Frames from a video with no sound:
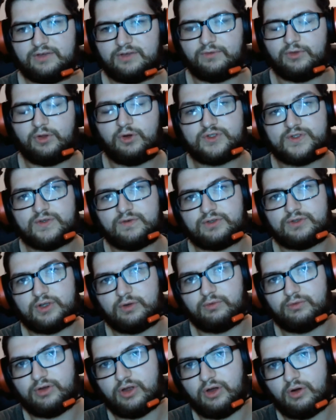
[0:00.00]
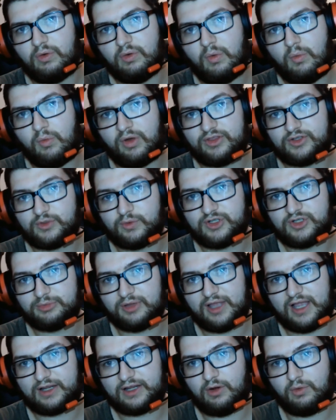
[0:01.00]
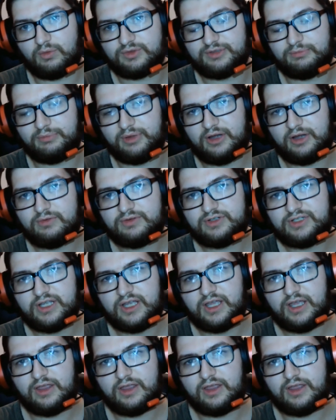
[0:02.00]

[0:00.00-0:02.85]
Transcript: For those of you who don't know what the Twitch blackout was about,